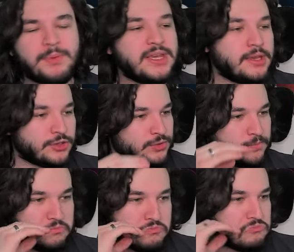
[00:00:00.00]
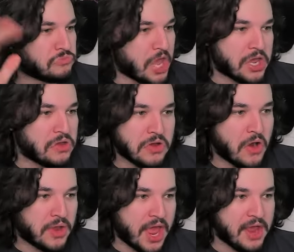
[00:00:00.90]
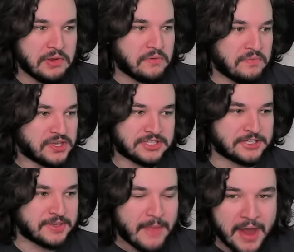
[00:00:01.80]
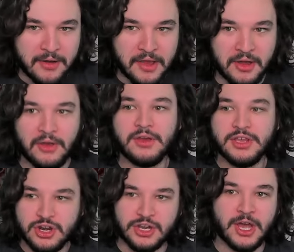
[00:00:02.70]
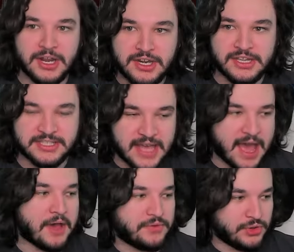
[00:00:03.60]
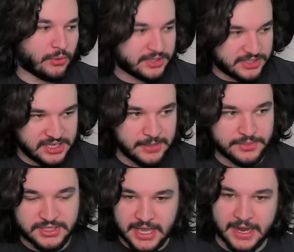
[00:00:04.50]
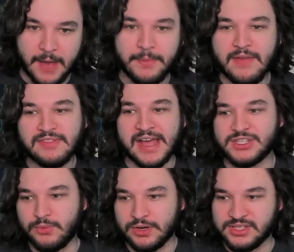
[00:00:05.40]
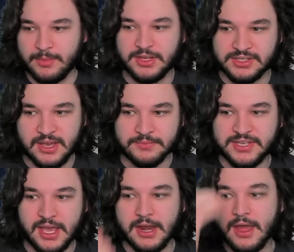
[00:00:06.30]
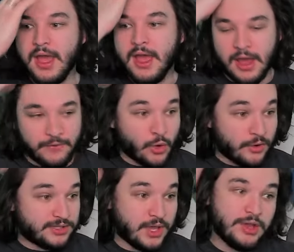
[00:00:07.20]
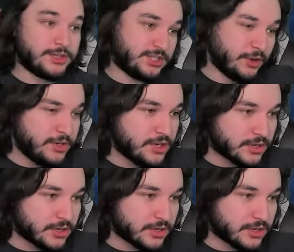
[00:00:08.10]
be like, okay, this doesn't matter at all. You're gonna need to have your team set up, and that's where some of this comes in. Of course, you'll still need your